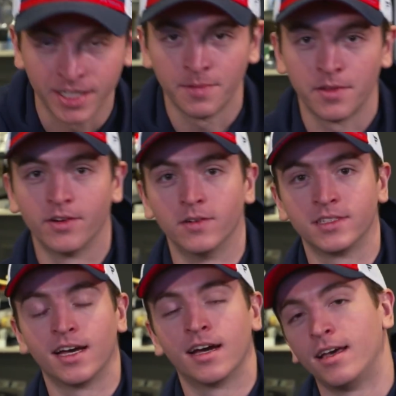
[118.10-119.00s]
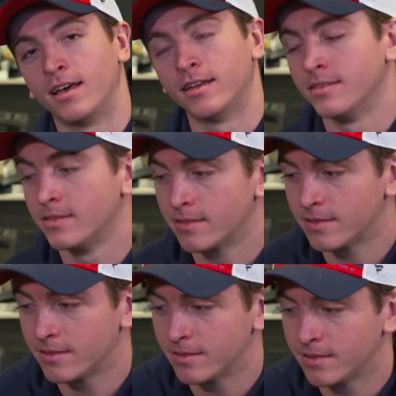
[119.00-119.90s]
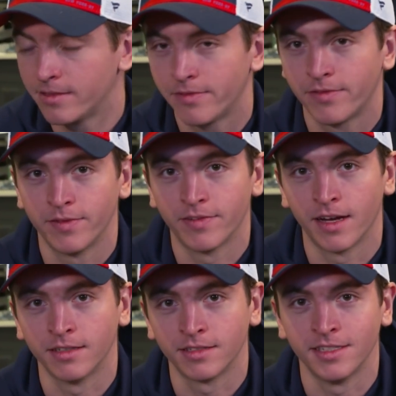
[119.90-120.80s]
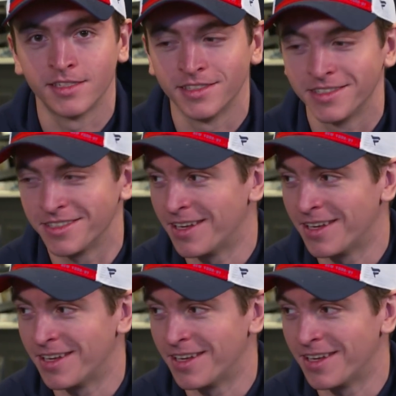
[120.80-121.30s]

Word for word: Game of Thrones guy, and the final season is in